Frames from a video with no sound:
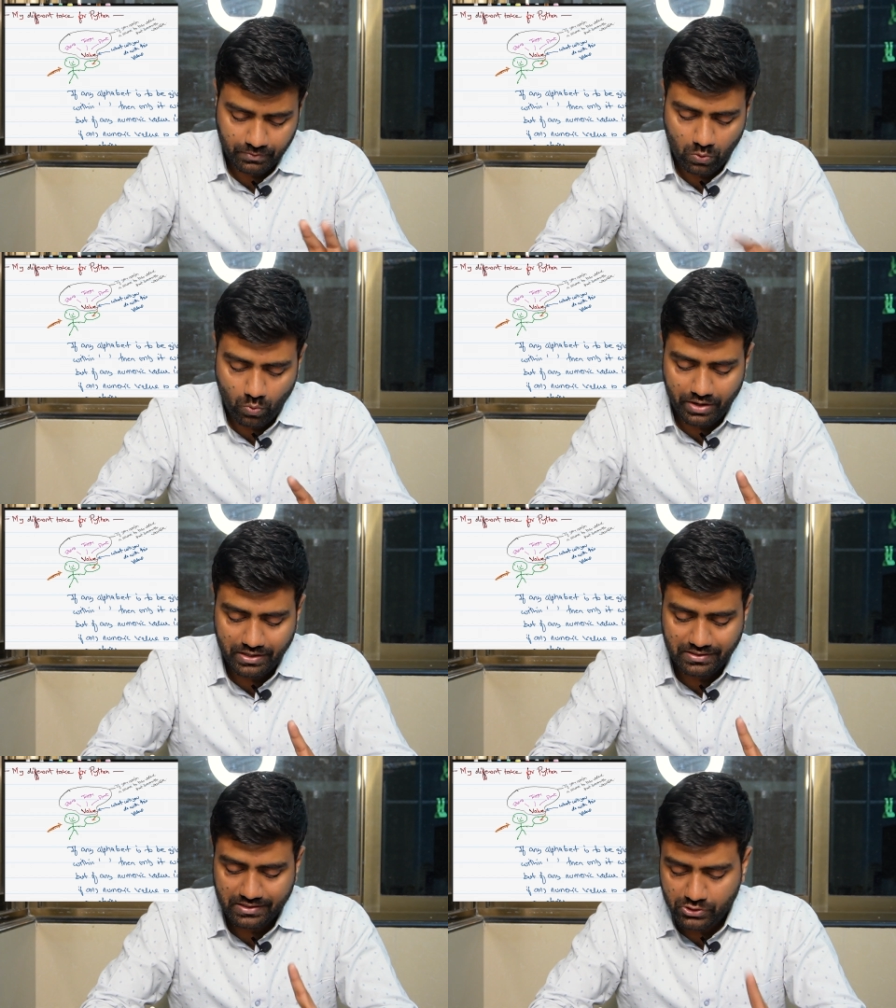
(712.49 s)
One
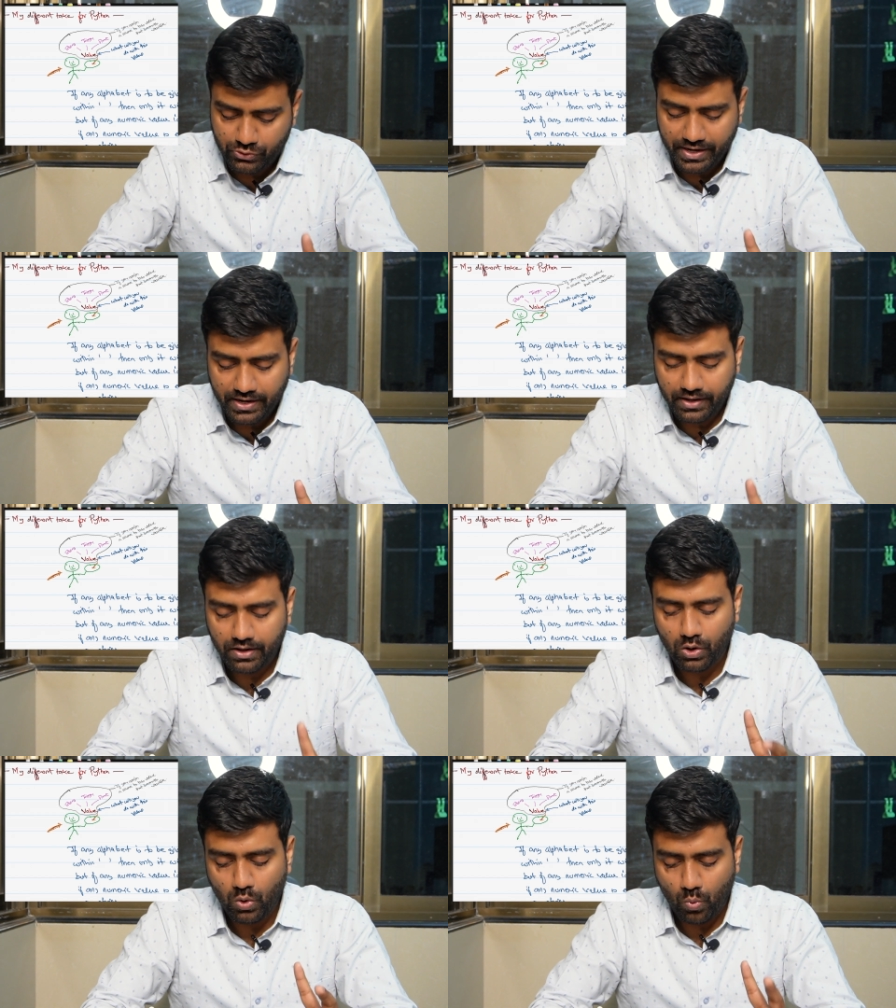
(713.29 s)
is a string,
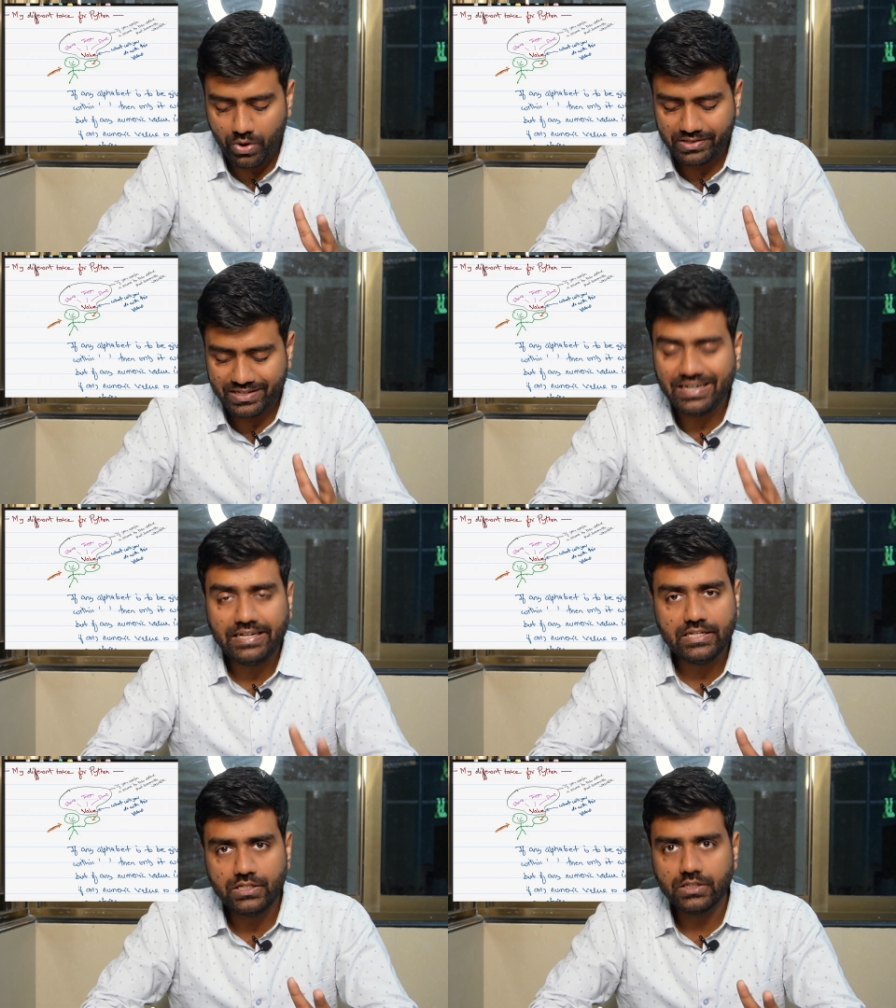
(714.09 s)
one is
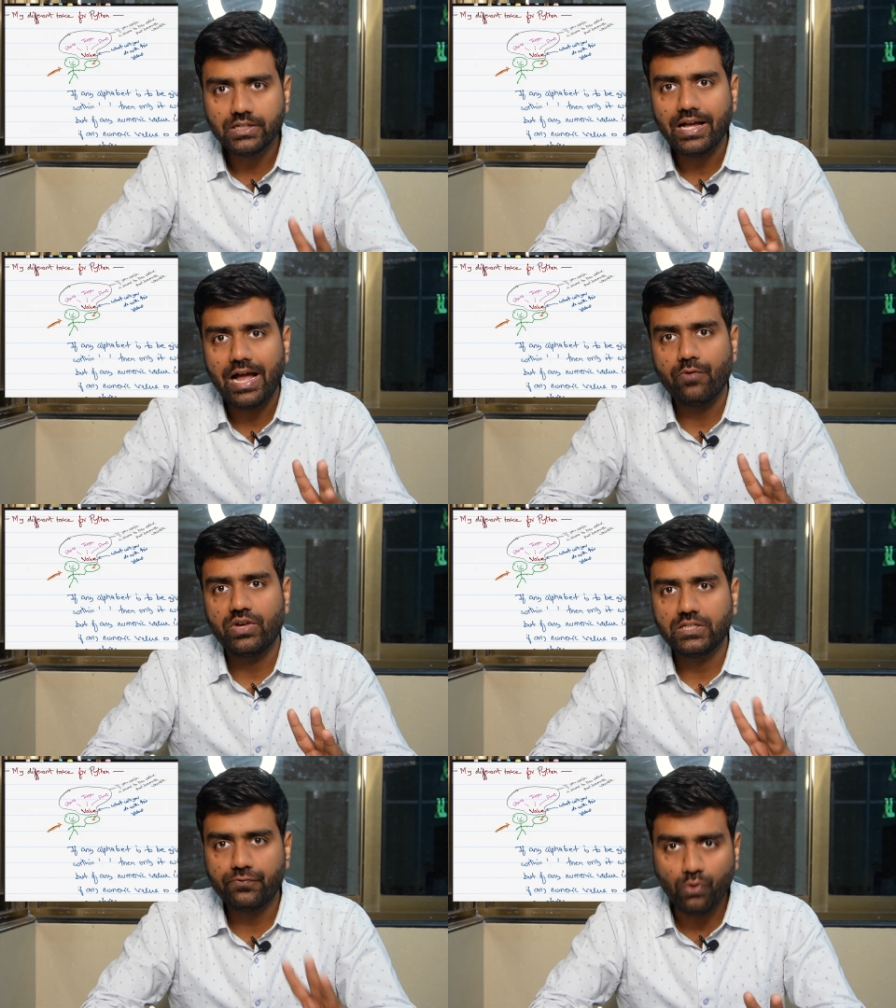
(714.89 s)
integer, and one
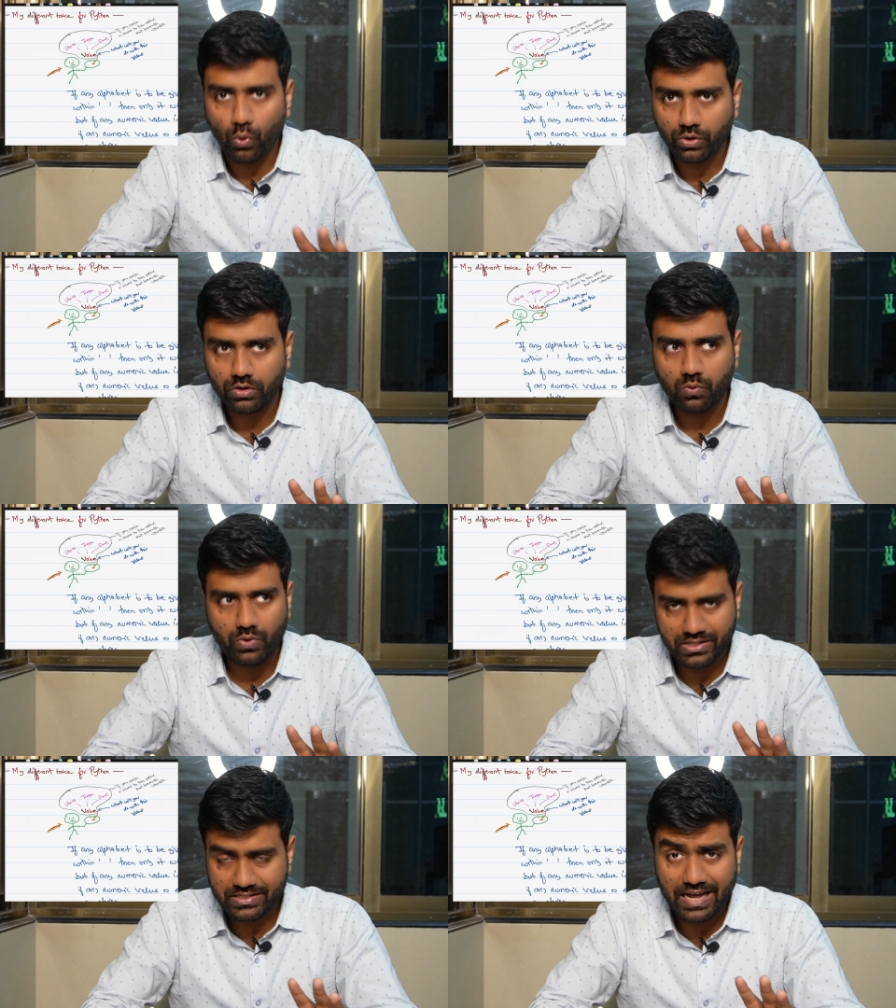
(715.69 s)
is float.
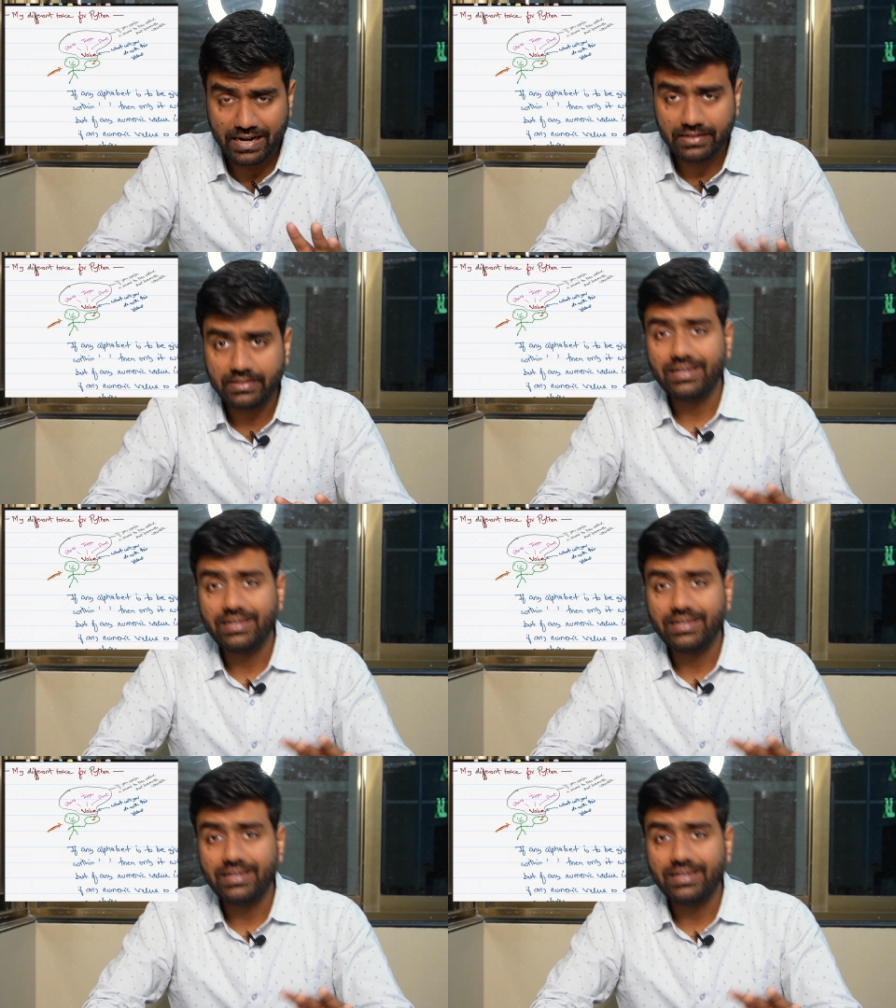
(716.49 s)
What is that?